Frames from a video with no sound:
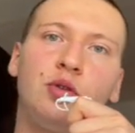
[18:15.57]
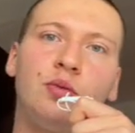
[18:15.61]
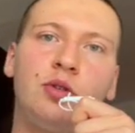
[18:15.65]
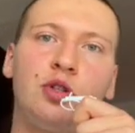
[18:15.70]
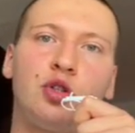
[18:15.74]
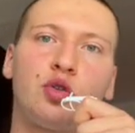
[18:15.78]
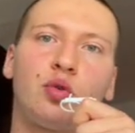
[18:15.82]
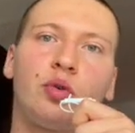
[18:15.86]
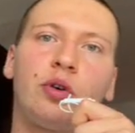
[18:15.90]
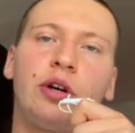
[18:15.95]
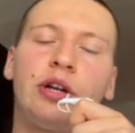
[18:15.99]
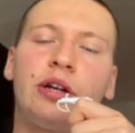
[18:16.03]

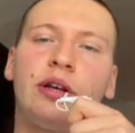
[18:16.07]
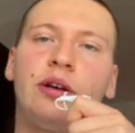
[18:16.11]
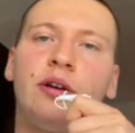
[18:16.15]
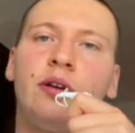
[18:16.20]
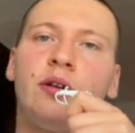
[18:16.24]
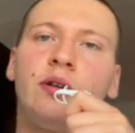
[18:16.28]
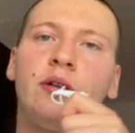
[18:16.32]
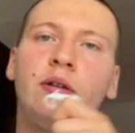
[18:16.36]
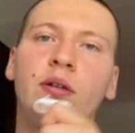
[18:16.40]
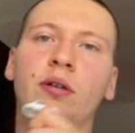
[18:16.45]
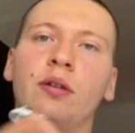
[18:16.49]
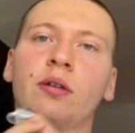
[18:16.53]
enjoyed.
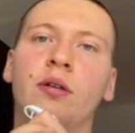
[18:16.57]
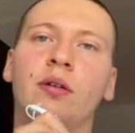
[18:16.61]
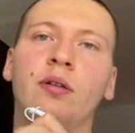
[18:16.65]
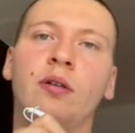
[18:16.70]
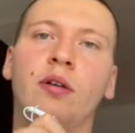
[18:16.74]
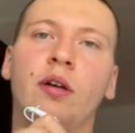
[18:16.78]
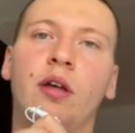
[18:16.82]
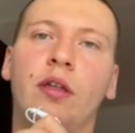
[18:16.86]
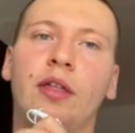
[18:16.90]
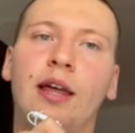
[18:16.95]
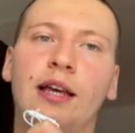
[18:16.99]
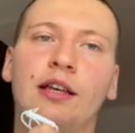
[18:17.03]

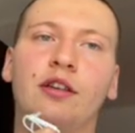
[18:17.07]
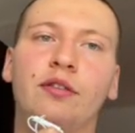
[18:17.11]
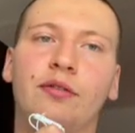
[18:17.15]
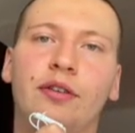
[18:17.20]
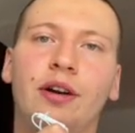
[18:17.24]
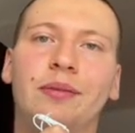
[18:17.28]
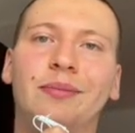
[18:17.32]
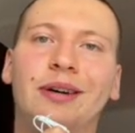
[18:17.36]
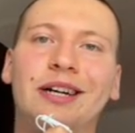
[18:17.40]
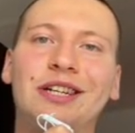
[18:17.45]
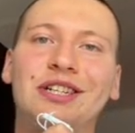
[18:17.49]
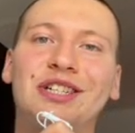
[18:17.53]
Thank you very
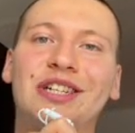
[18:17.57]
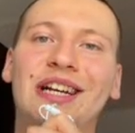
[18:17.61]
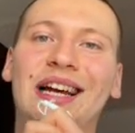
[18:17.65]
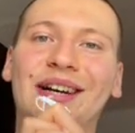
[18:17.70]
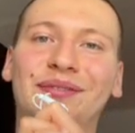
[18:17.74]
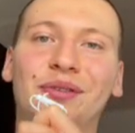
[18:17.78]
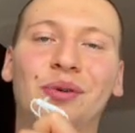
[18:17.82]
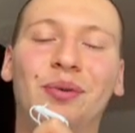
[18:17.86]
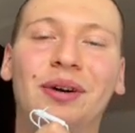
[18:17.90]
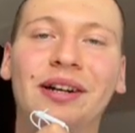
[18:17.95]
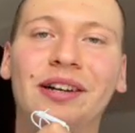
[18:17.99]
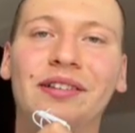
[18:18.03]
much. Have
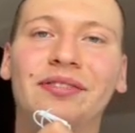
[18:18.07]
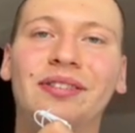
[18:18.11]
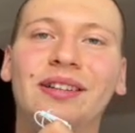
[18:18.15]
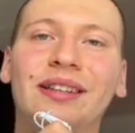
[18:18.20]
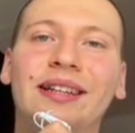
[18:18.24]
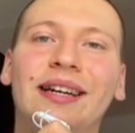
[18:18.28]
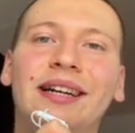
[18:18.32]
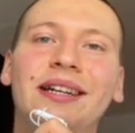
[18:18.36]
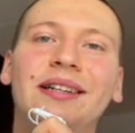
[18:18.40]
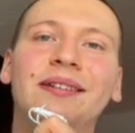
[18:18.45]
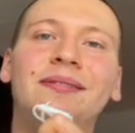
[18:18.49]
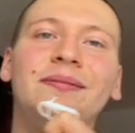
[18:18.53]
a wonderful
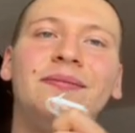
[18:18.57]
day.